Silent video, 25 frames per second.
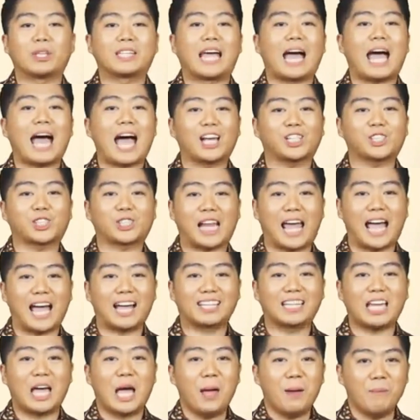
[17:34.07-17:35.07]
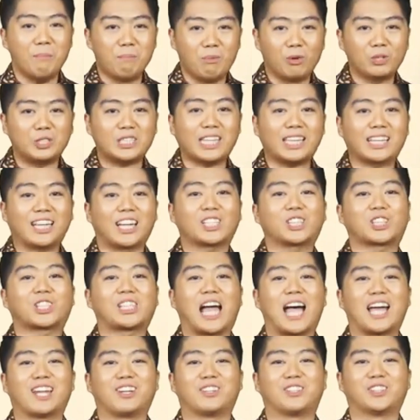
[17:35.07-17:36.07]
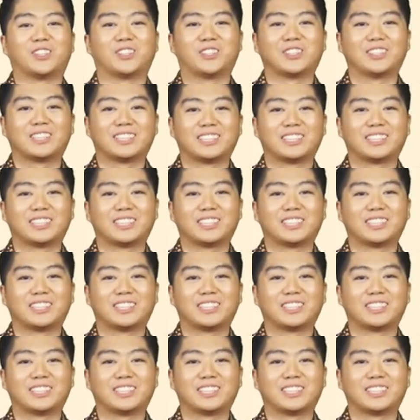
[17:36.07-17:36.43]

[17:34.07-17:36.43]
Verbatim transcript: with the hashtag MusikaShano.